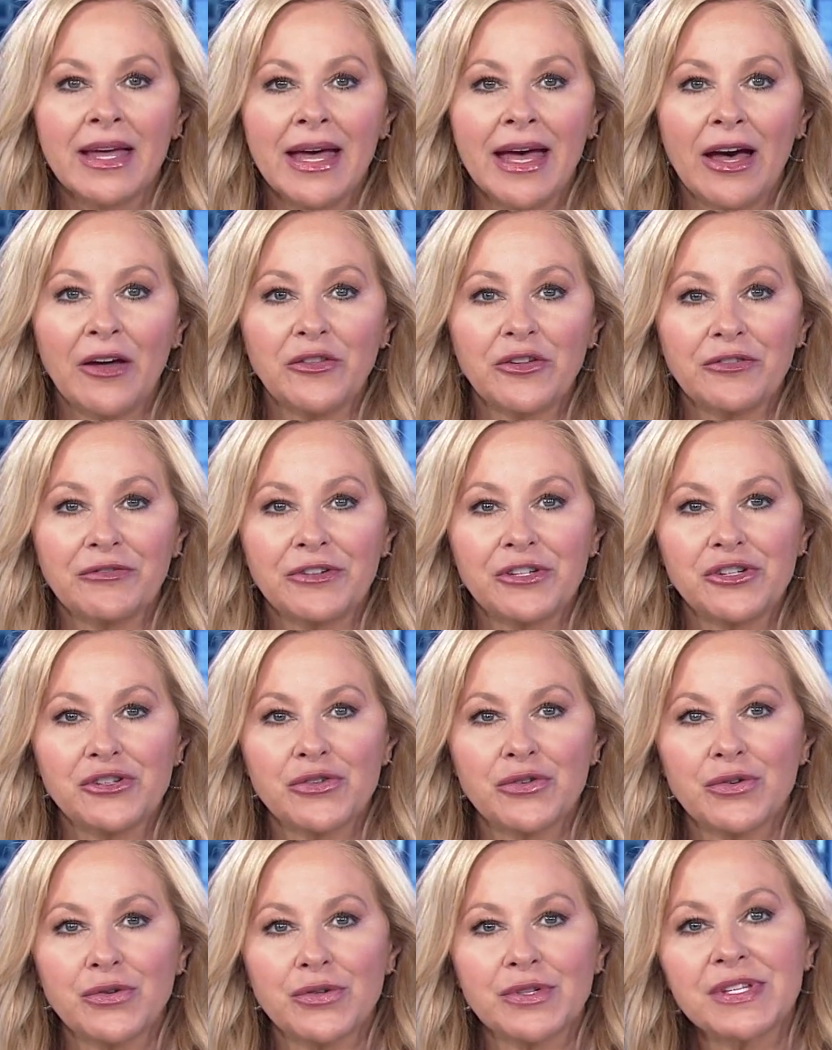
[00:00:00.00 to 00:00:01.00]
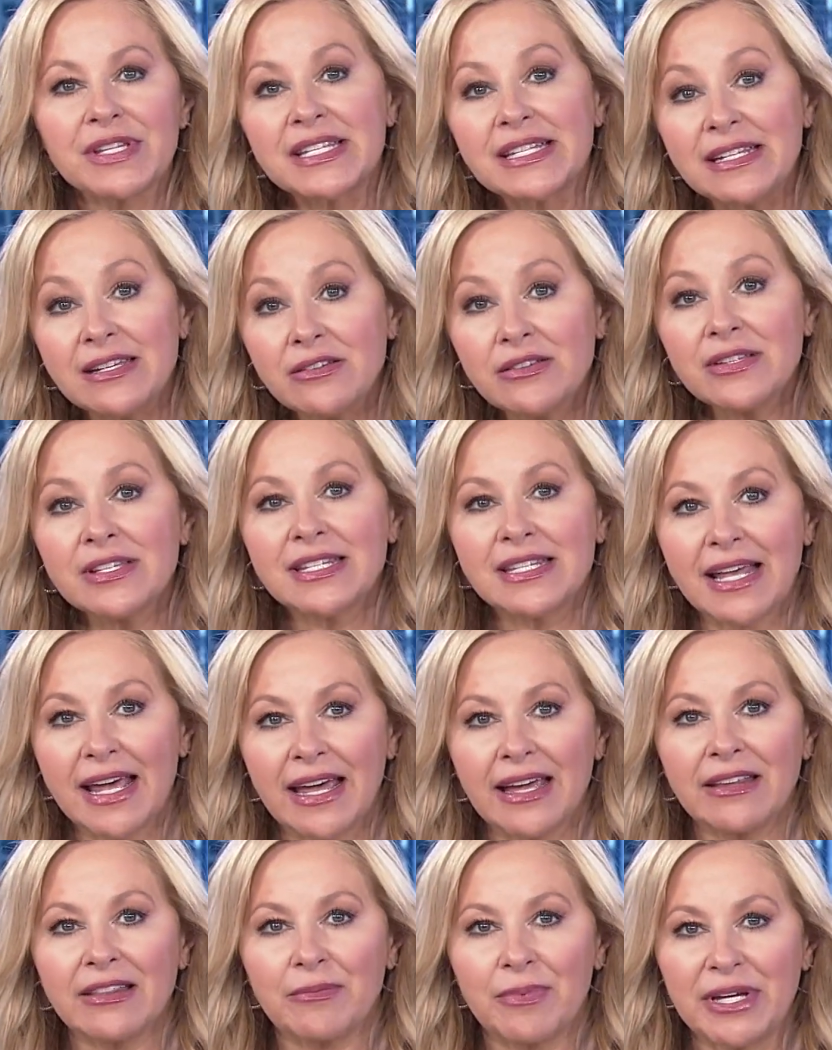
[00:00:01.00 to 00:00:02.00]
Health officials still
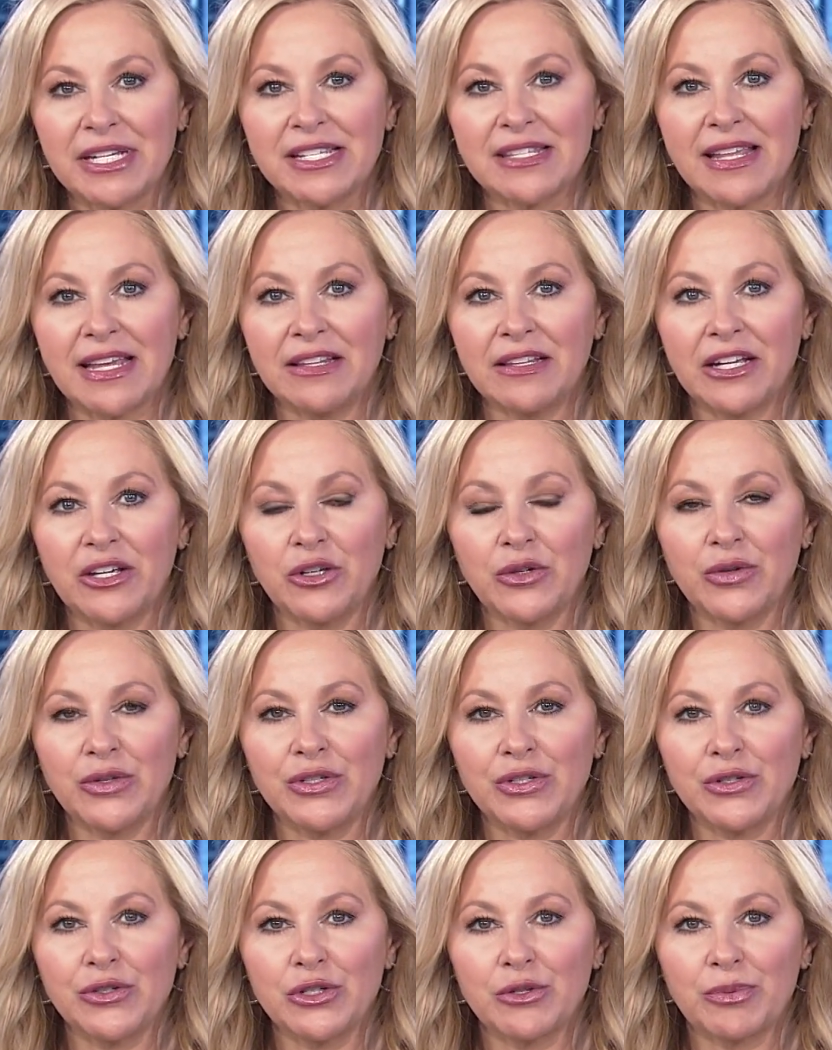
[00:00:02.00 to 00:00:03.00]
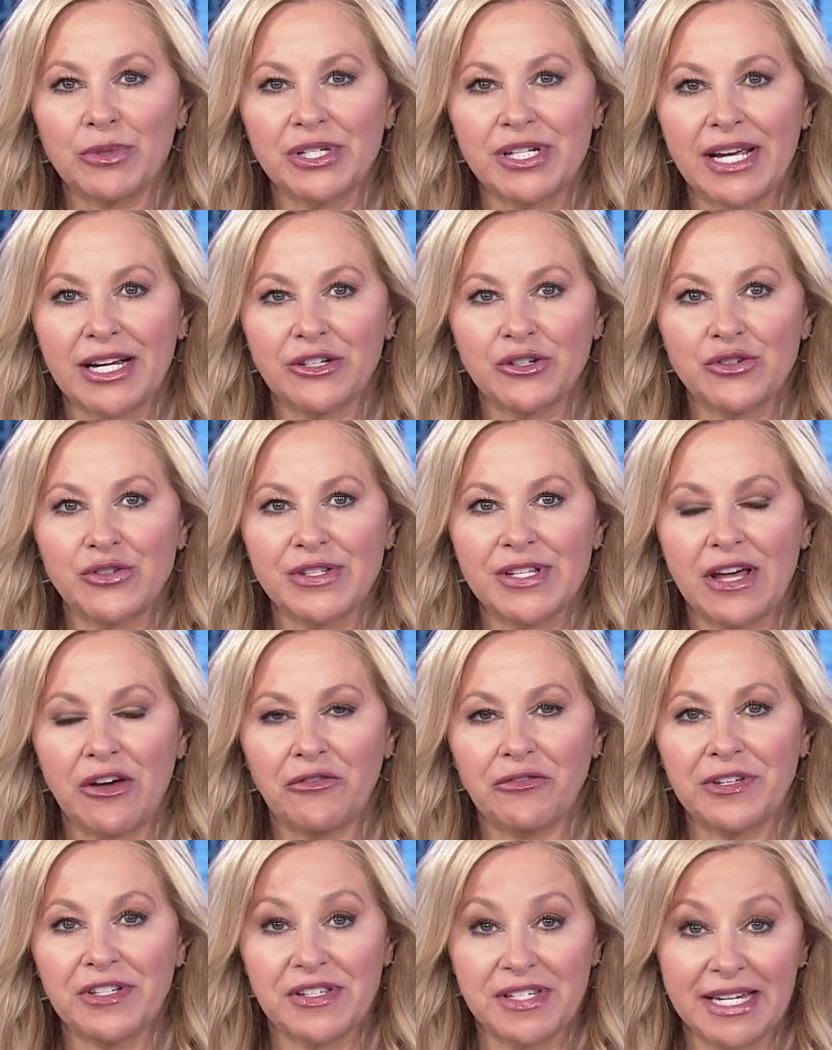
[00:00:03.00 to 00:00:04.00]
say the best thing that you can do to protect
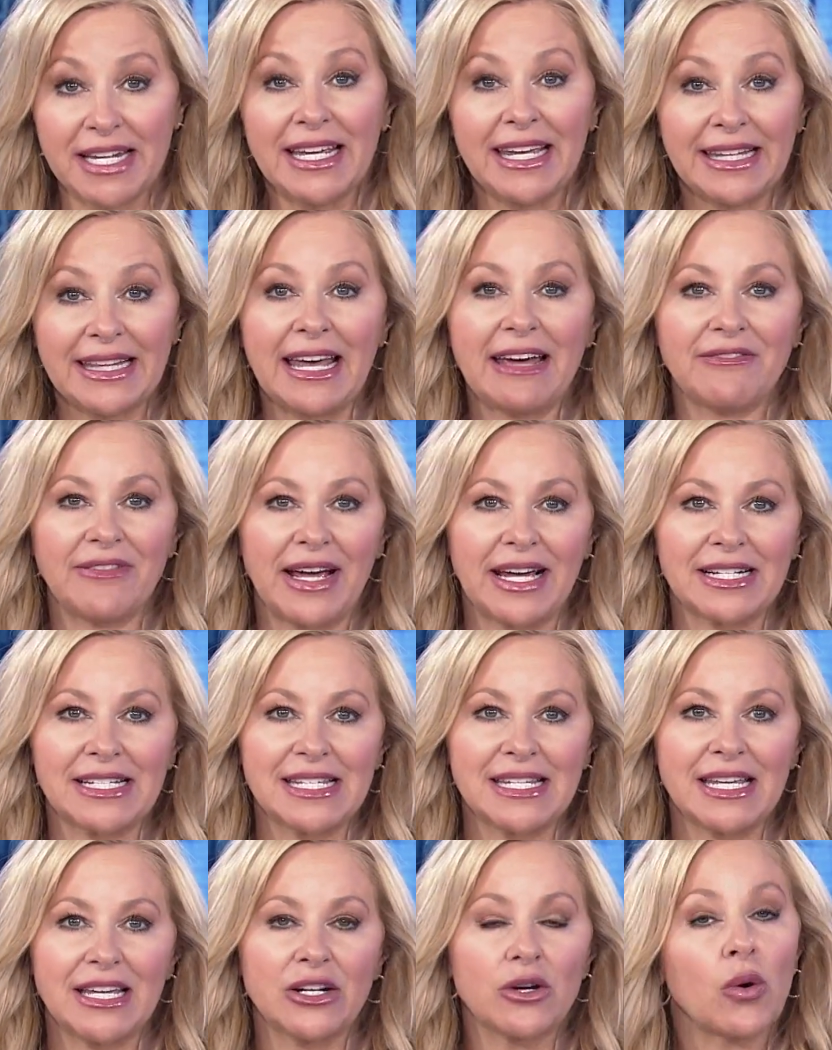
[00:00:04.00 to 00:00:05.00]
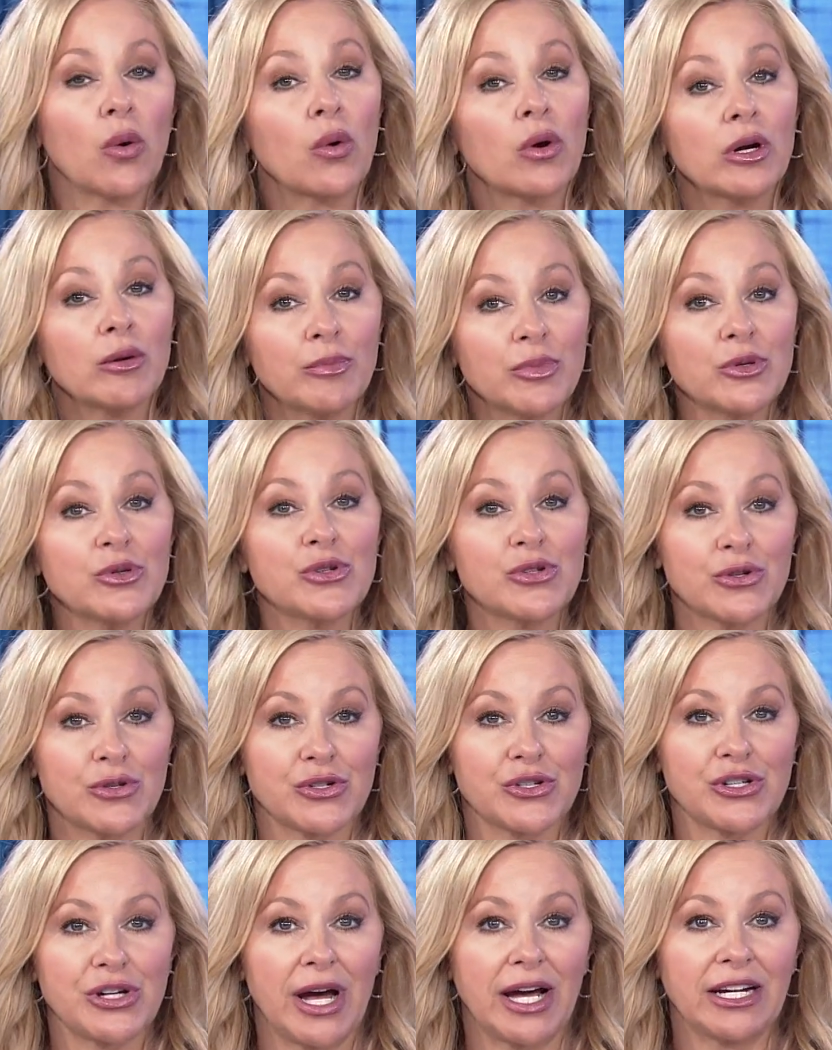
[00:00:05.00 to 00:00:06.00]
yourself is to get that vaccine or a
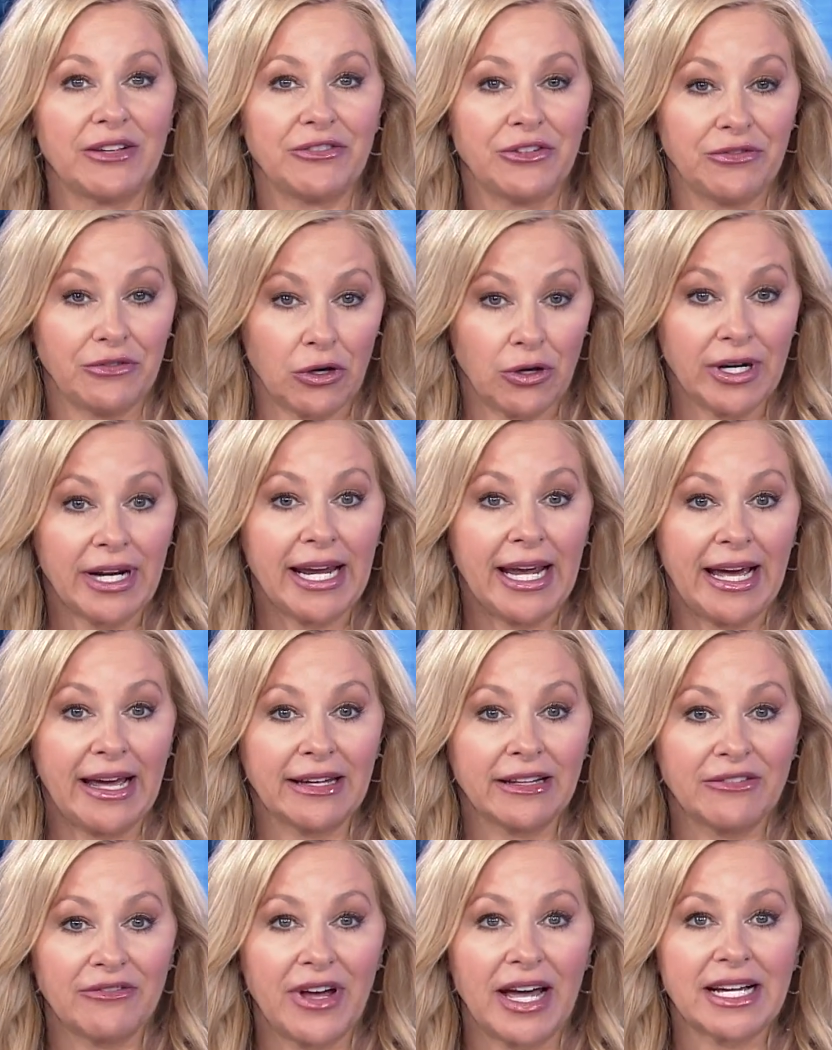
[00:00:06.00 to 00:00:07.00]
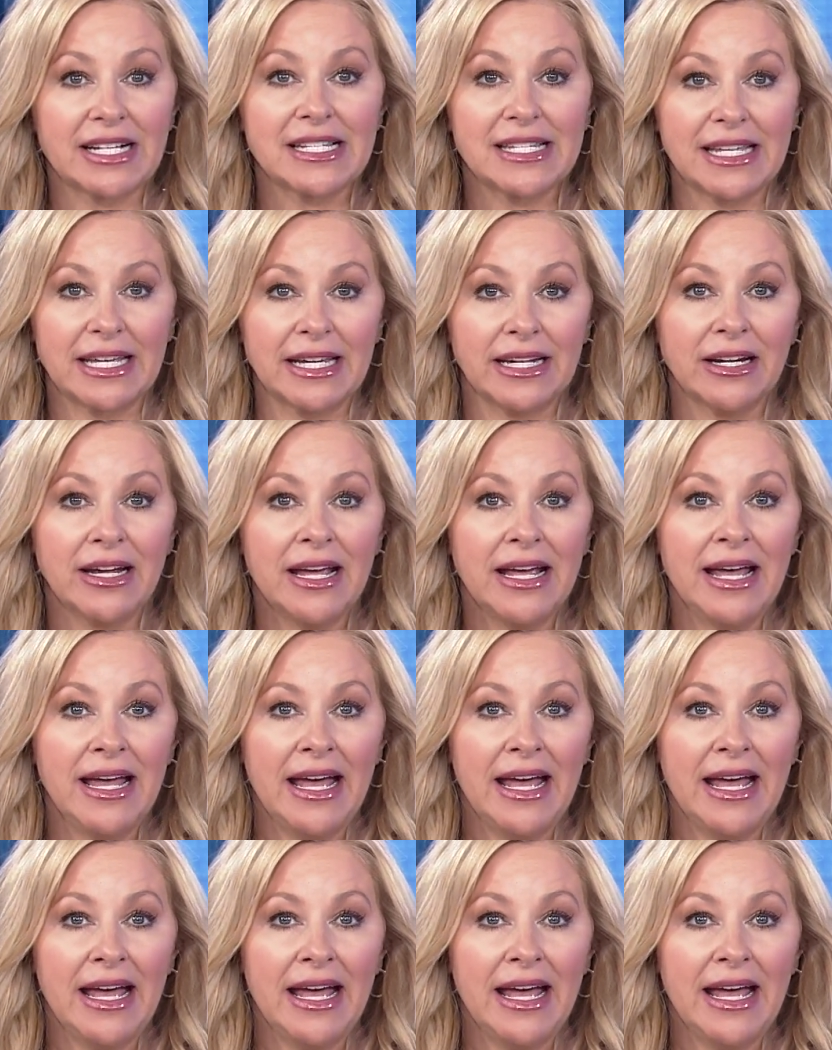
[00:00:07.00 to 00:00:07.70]
booster shot if you've already had the vaccine.